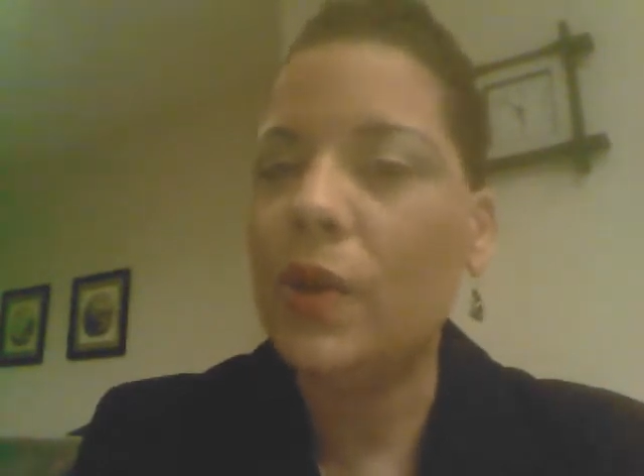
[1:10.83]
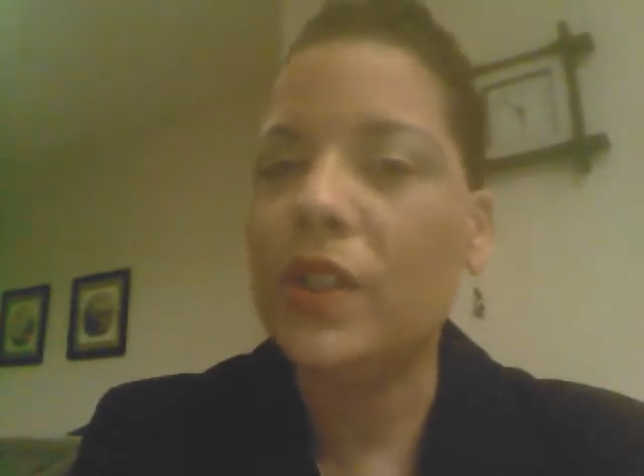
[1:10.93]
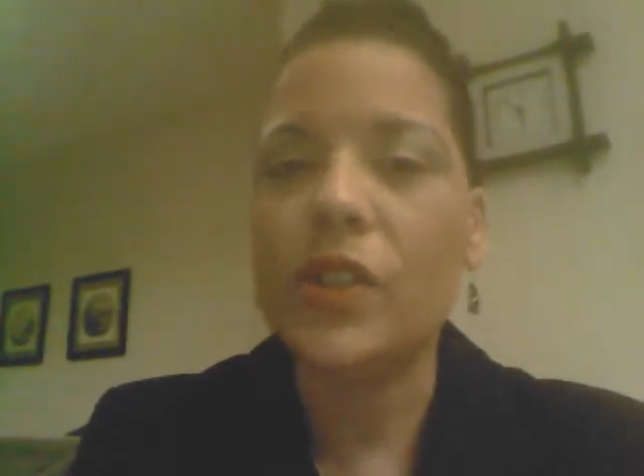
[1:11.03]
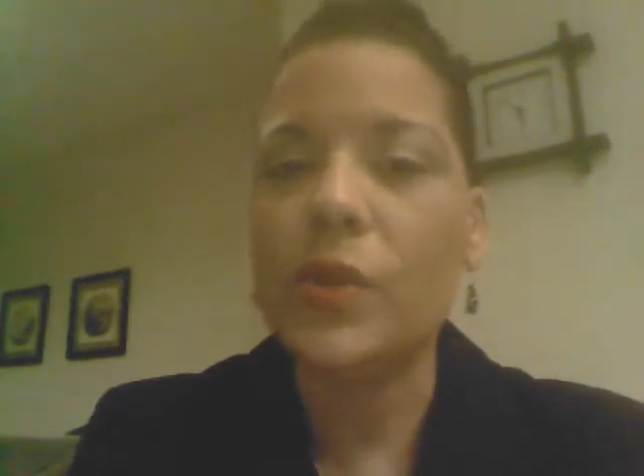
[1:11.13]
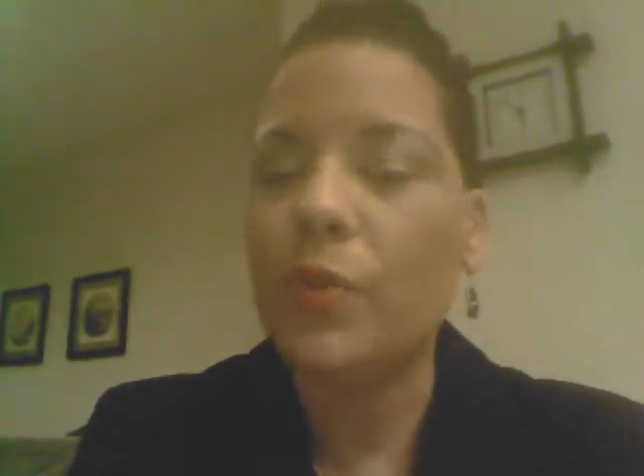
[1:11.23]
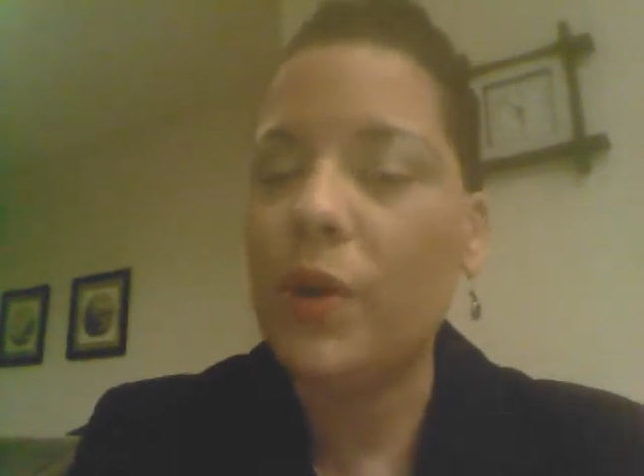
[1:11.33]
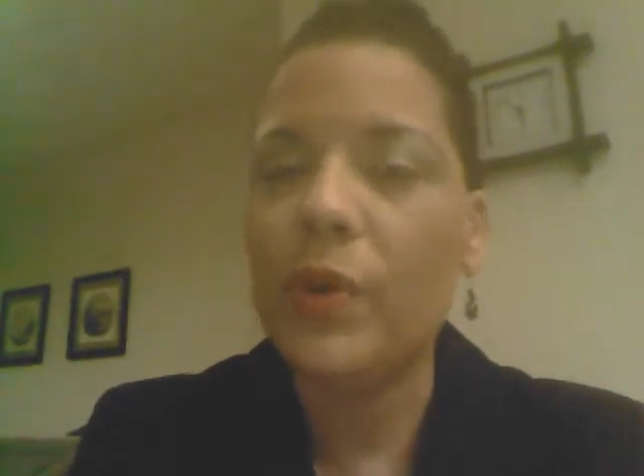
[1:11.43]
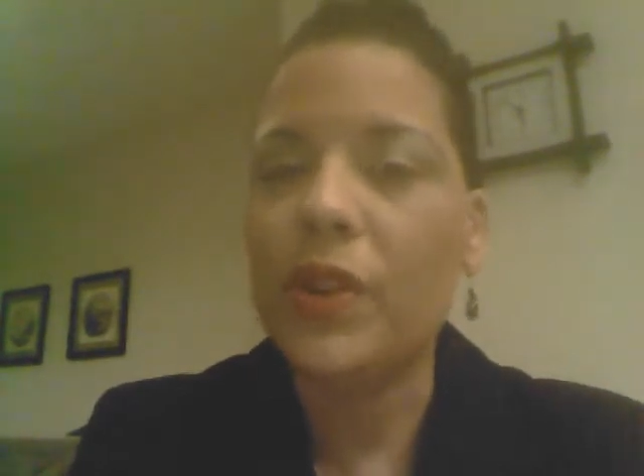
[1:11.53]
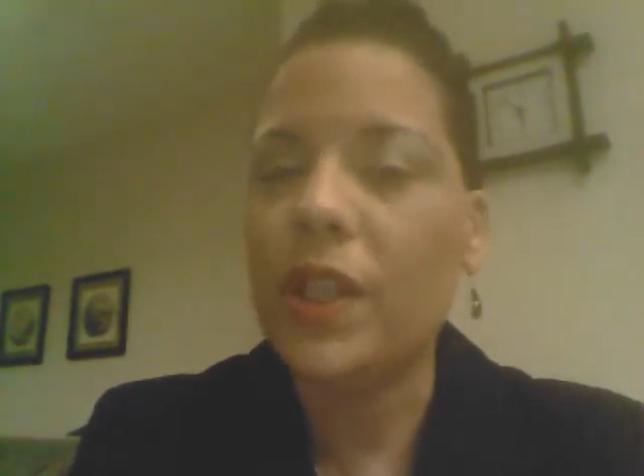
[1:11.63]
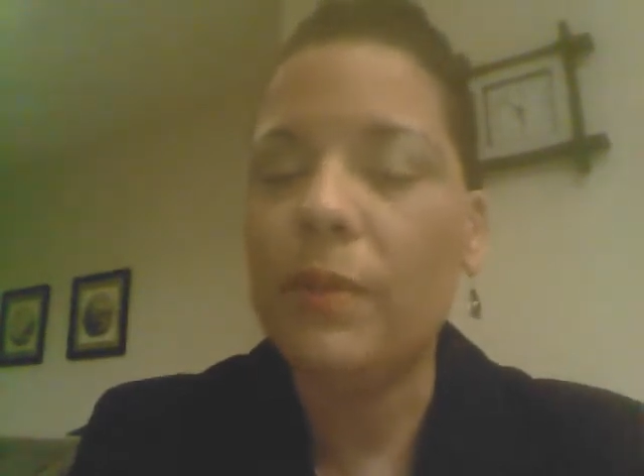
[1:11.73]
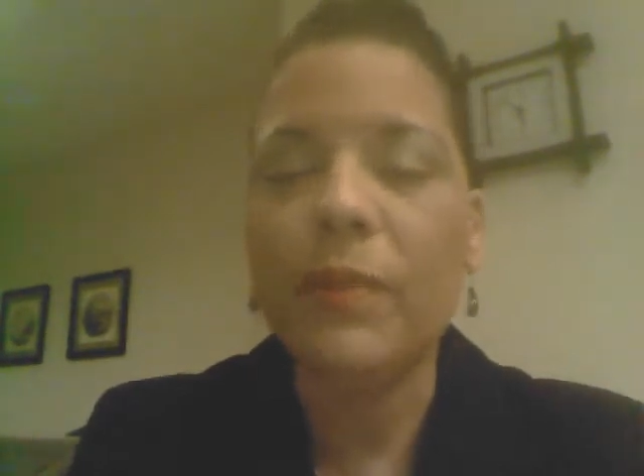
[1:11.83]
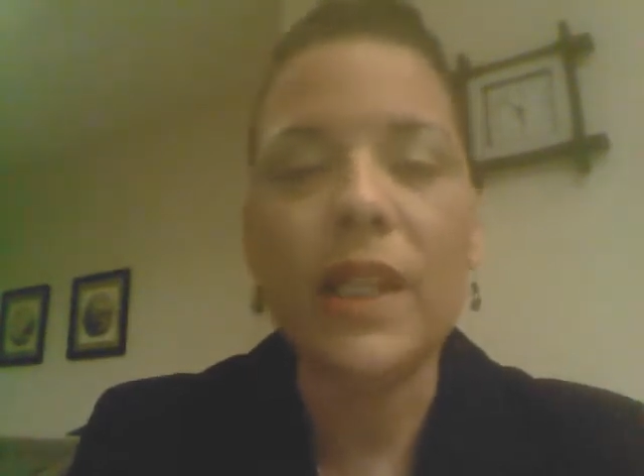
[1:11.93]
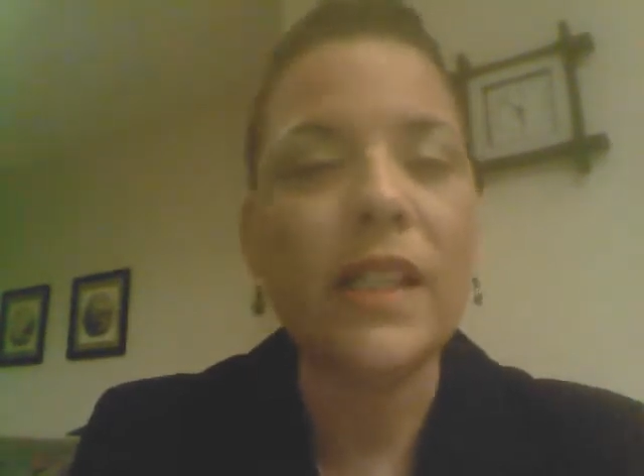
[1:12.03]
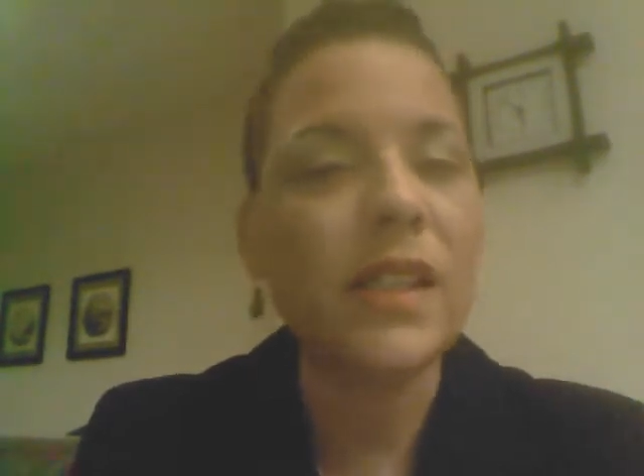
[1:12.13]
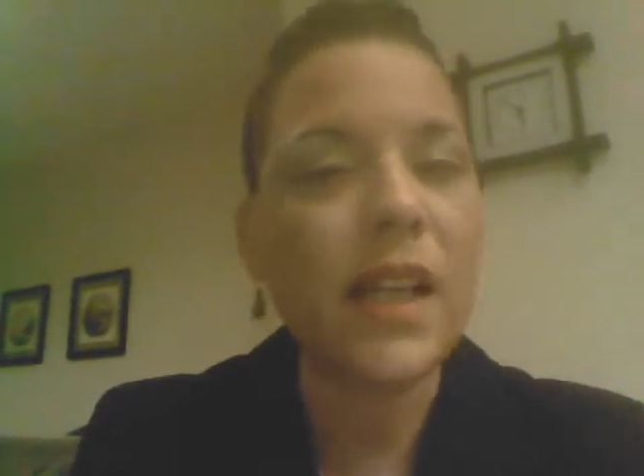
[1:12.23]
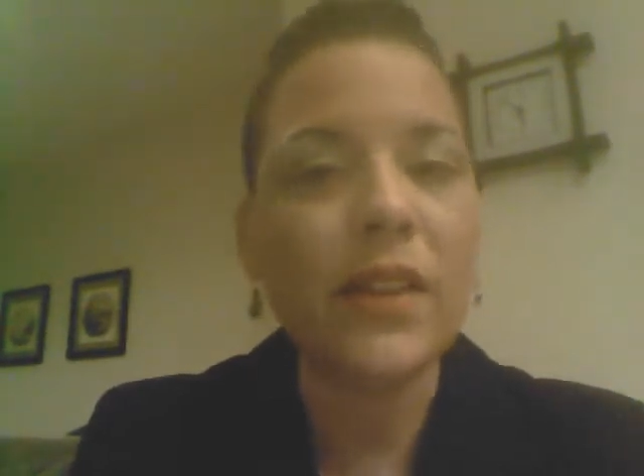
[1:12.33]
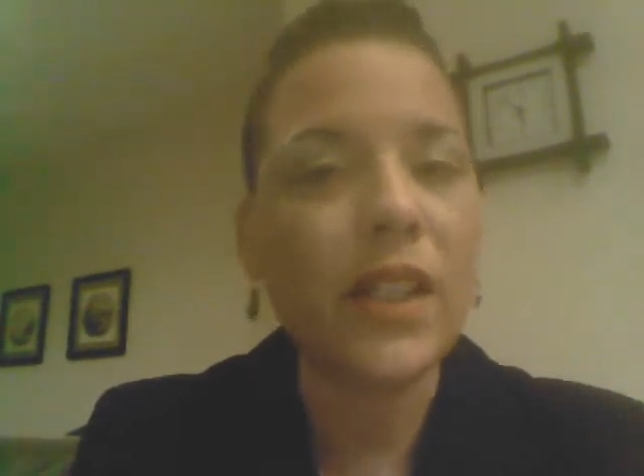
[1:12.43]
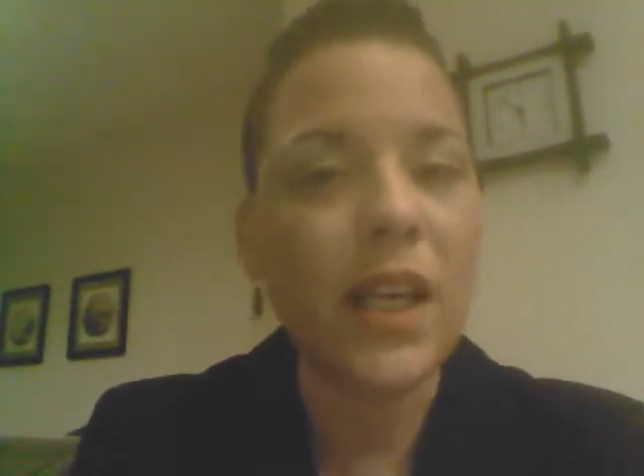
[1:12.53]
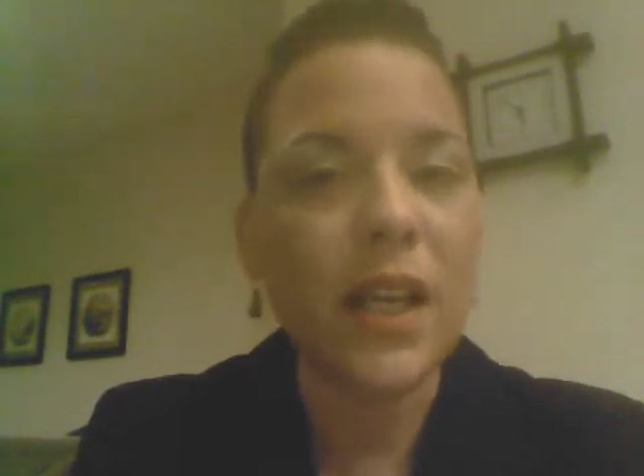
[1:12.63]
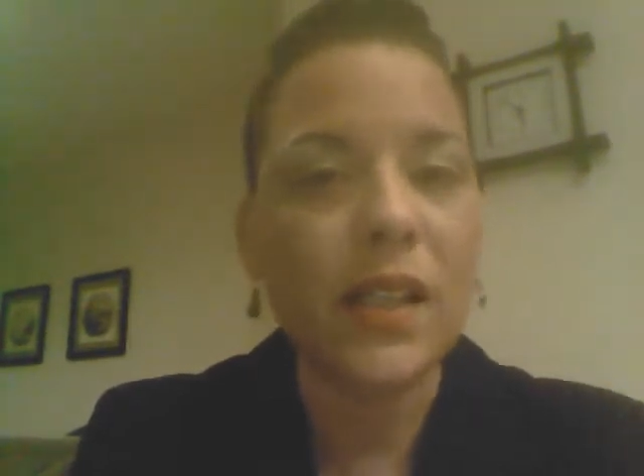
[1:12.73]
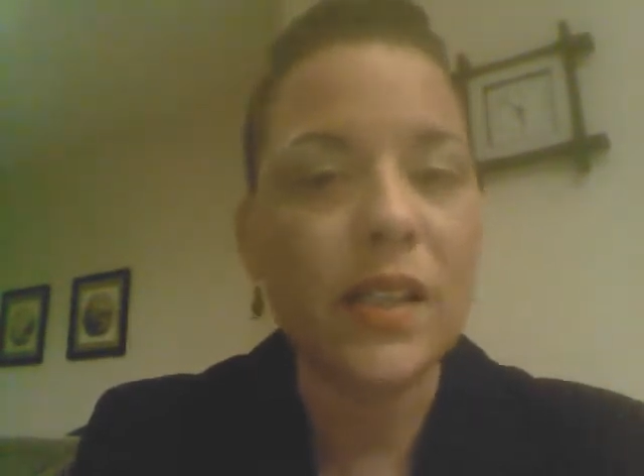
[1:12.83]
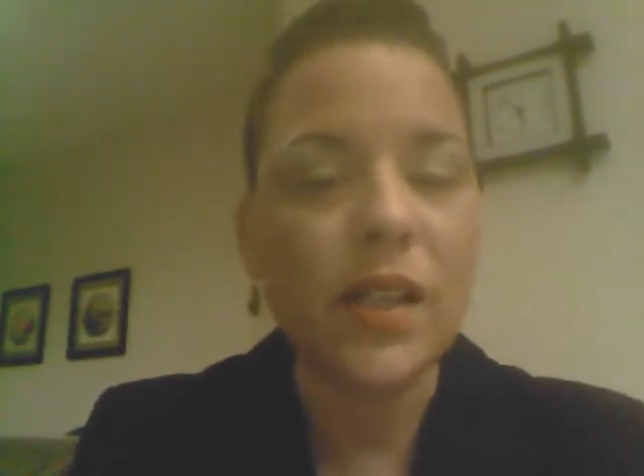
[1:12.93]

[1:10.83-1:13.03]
and just run with it, but that's not the case.